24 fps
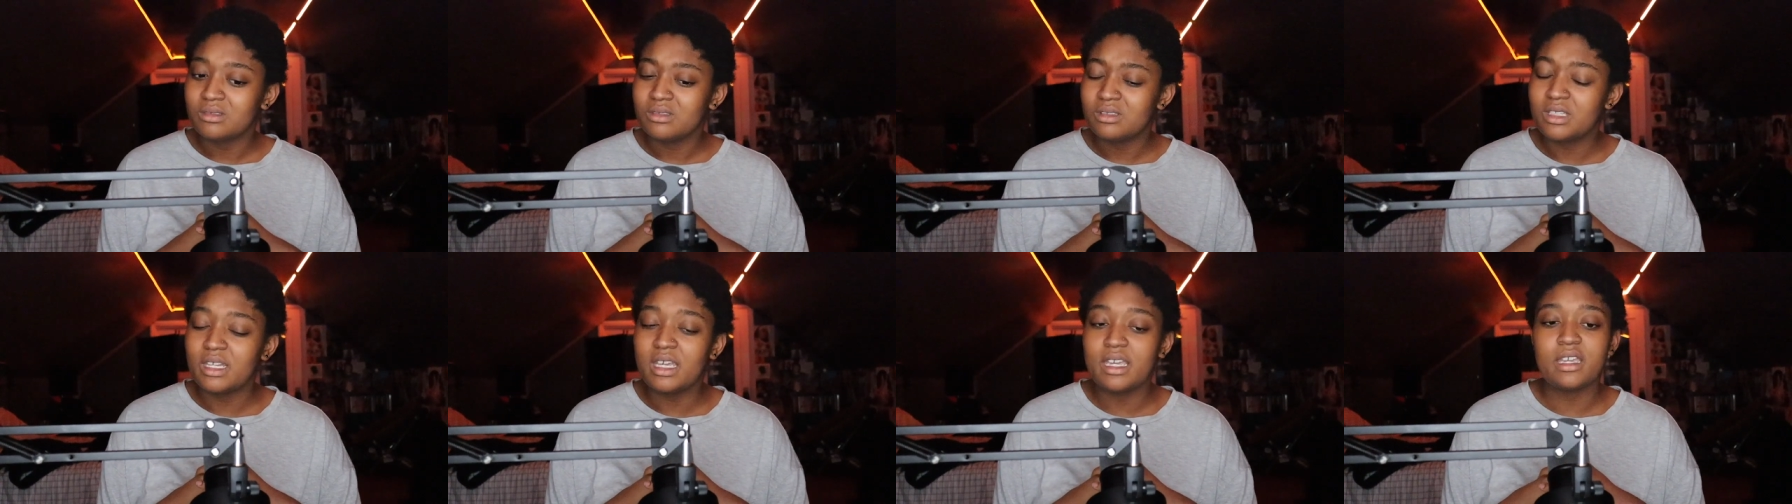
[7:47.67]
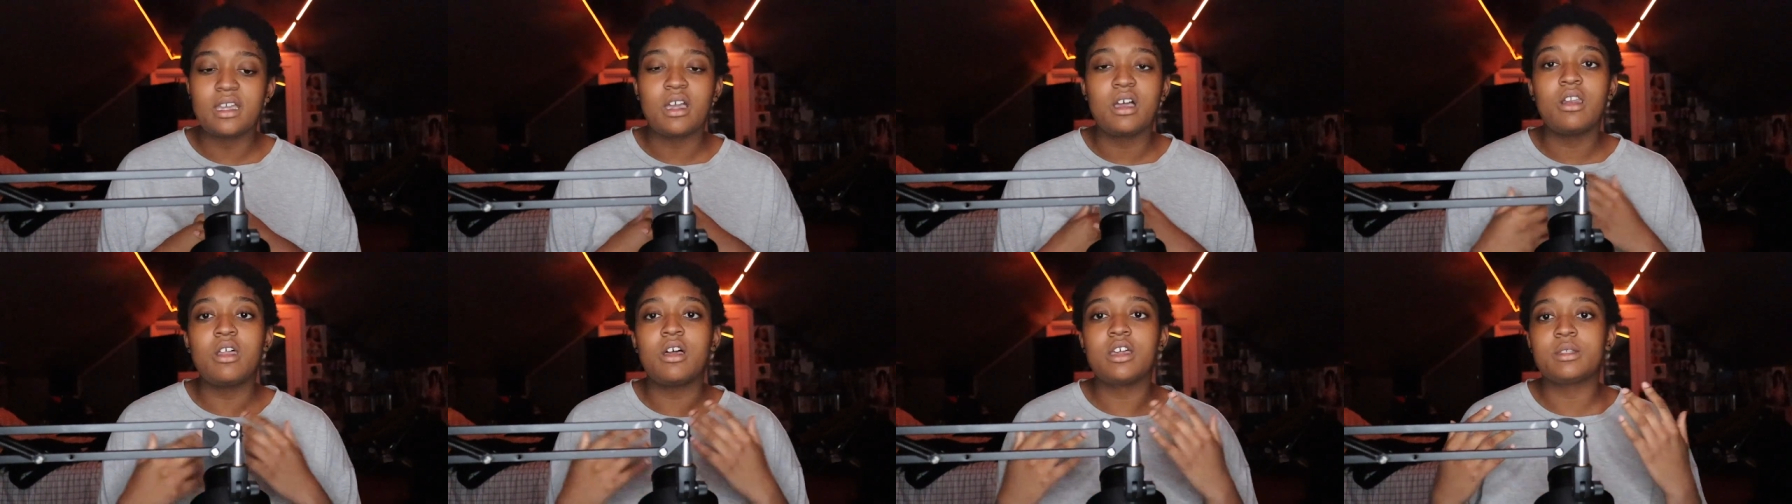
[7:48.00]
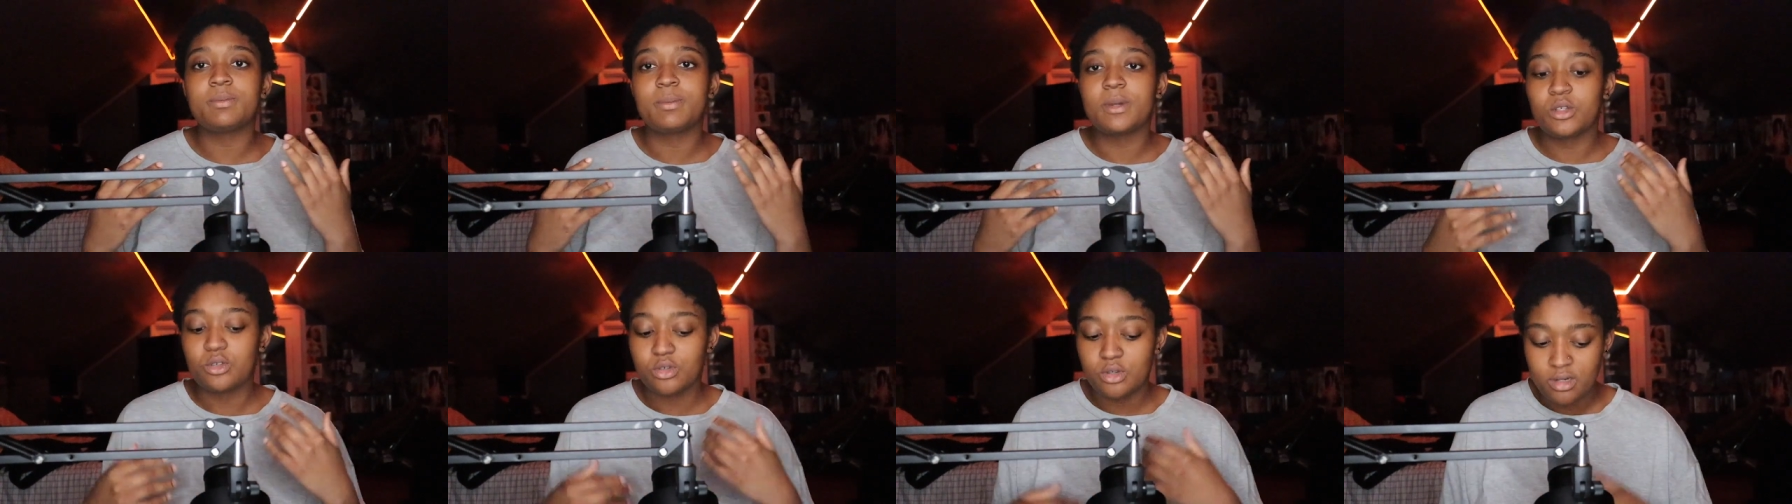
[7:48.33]
dang, I
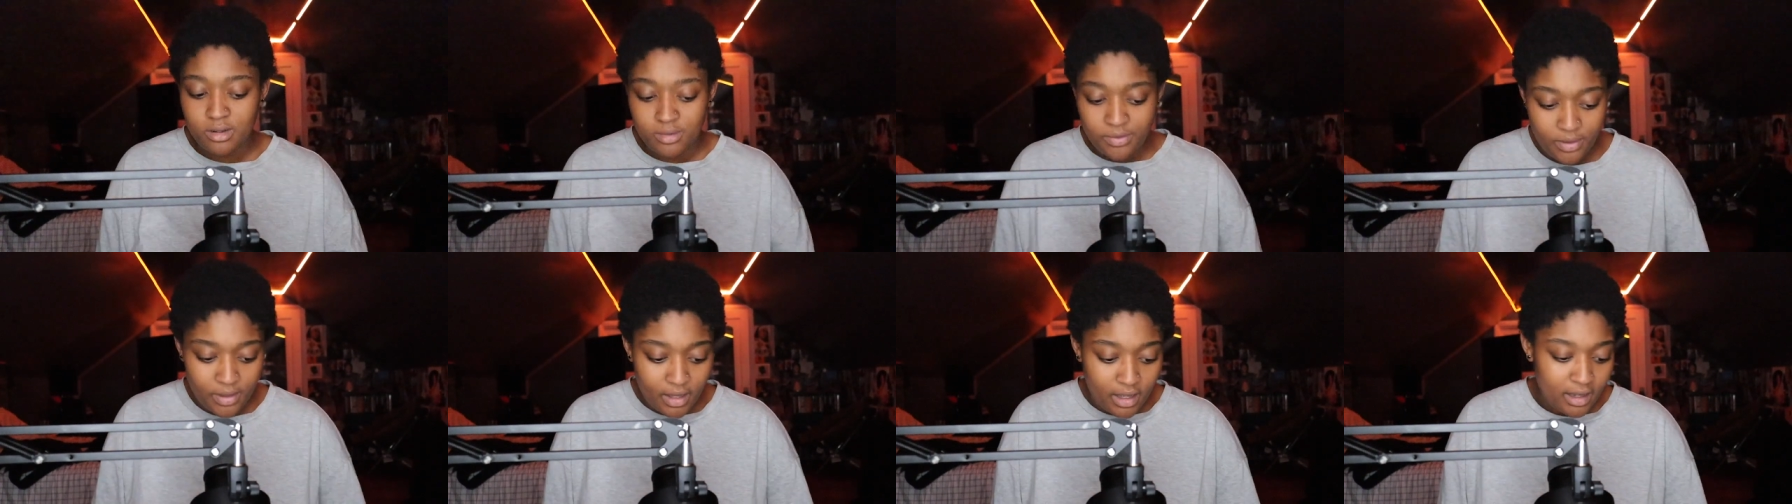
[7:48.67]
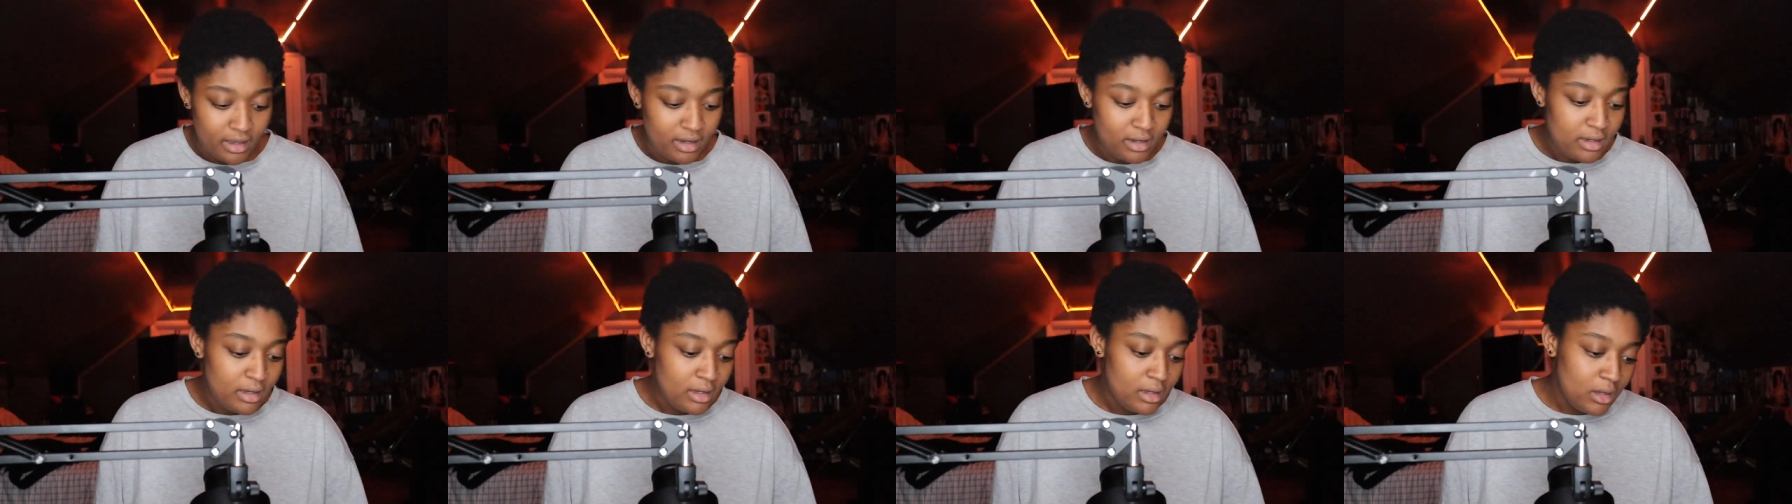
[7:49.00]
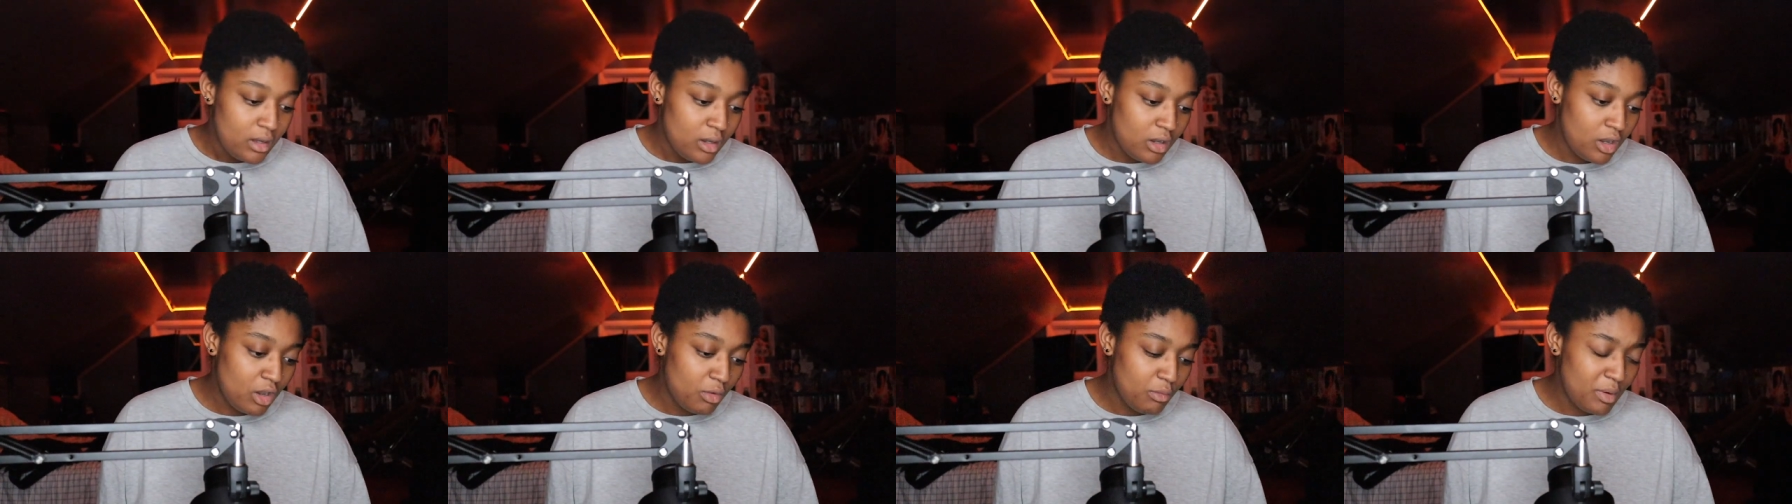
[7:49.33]
lost my train of thought.
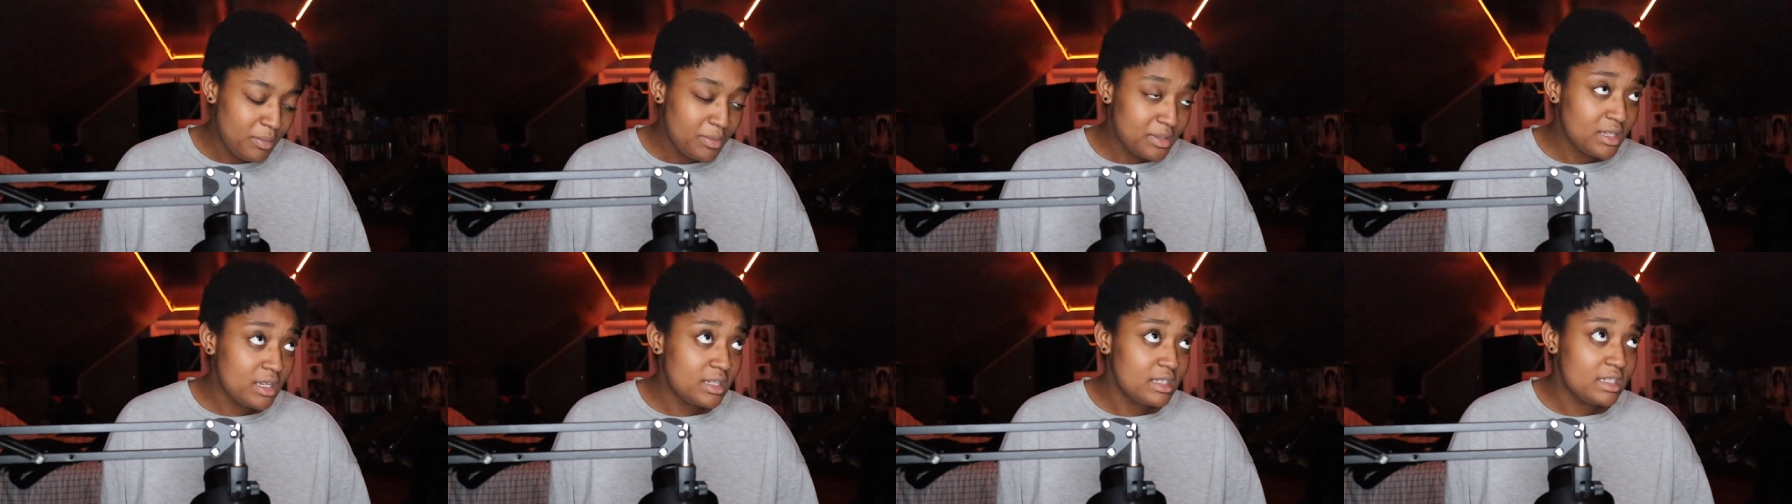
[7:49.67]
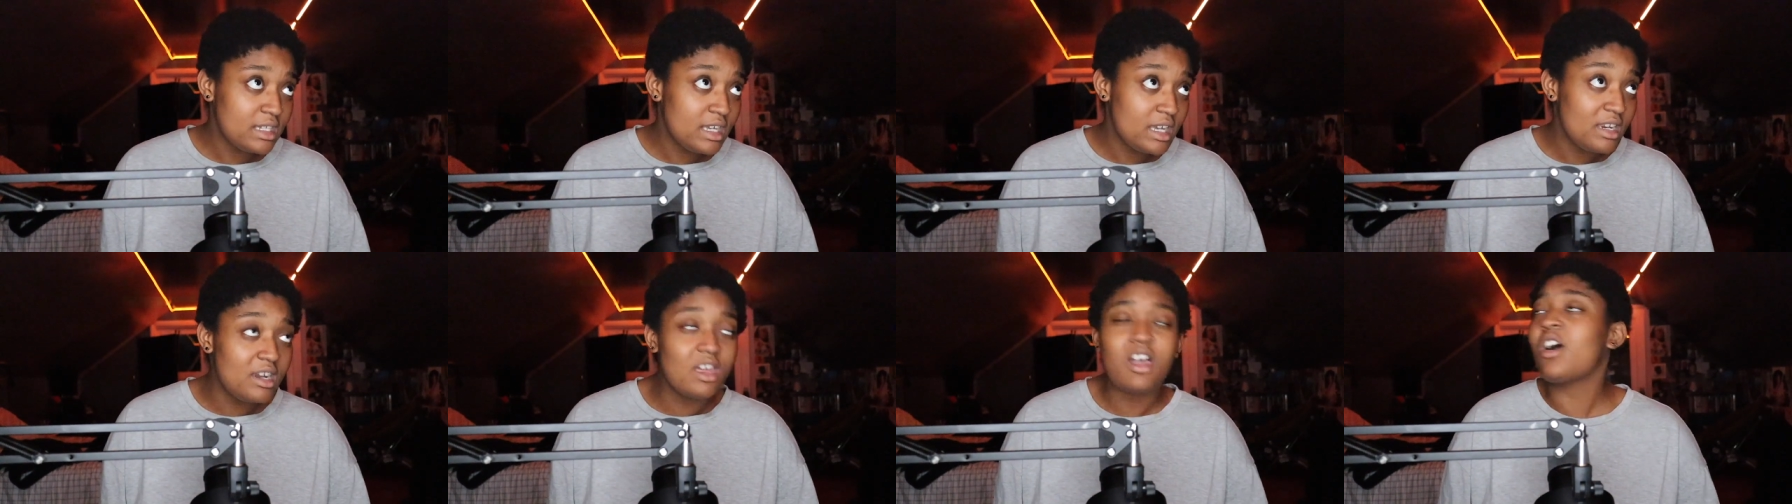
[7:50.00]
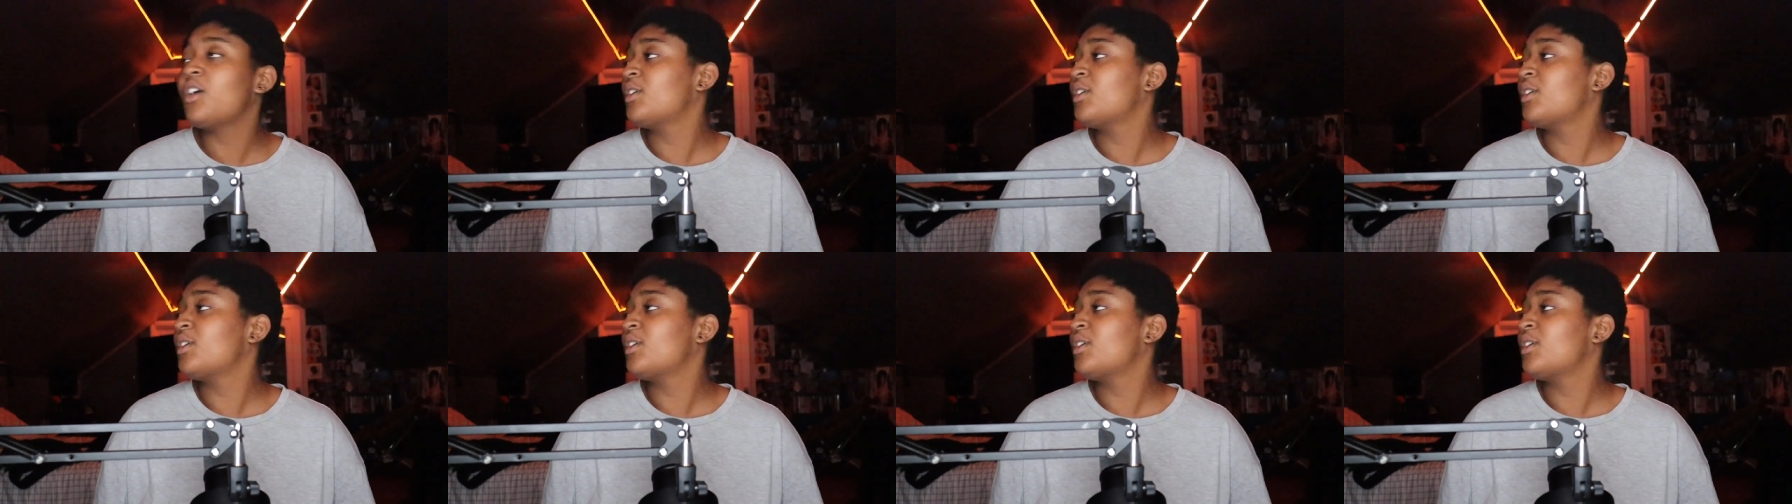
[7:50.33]
What was I saying?